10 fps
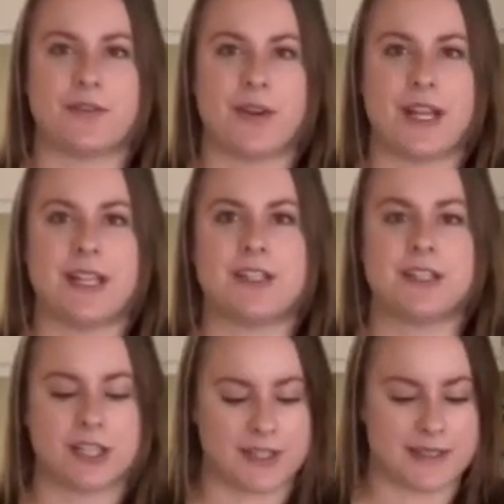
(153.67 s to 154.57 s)
fridge
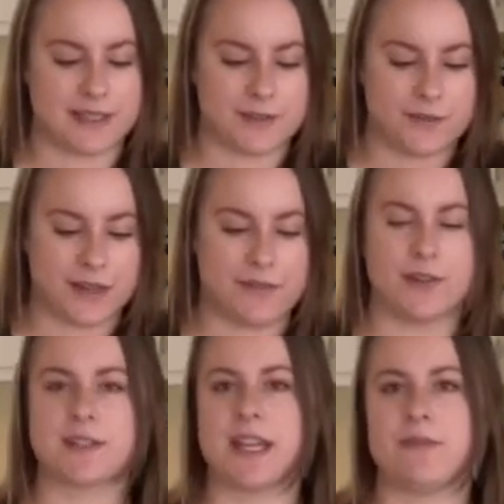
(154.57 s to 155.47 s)
to just let those
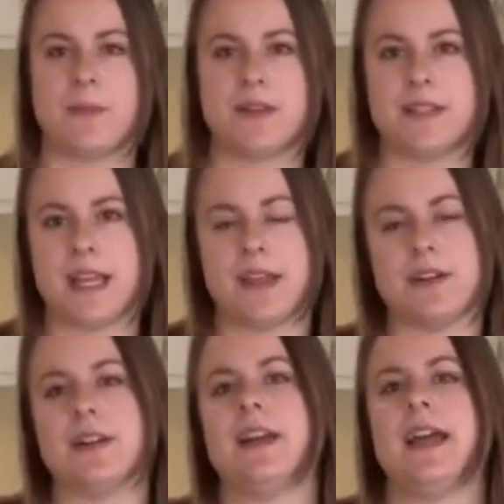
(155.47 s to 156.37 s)
flavors kind of meld
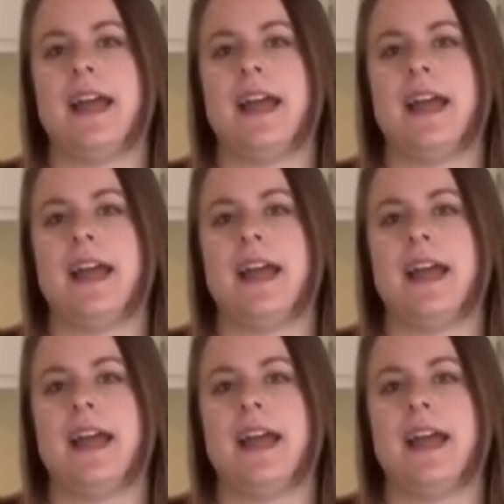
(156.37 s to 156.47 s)
together,